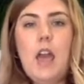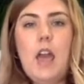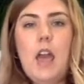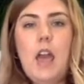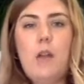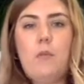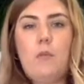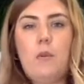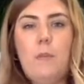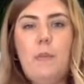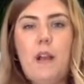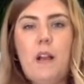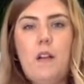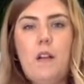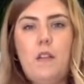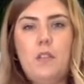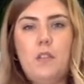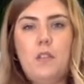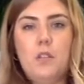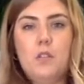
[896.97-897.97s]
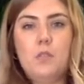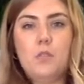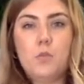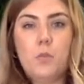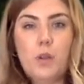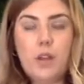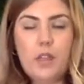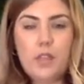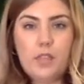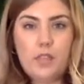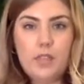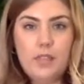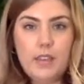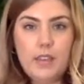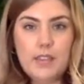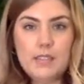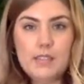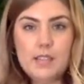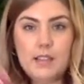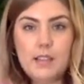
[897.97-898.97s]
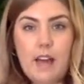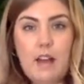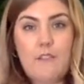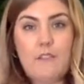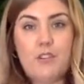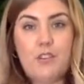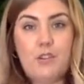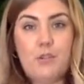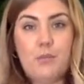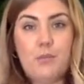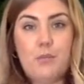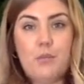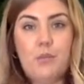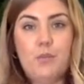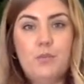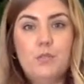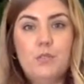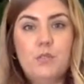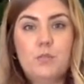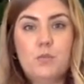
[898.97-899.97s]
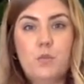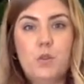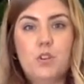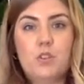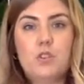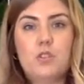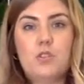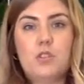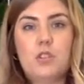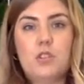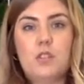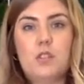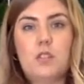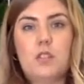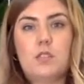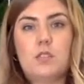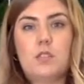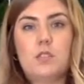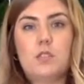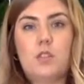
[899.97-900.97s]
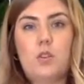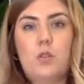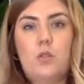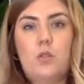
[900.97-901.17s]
And we're pairing those with these lavender moons, which just looks so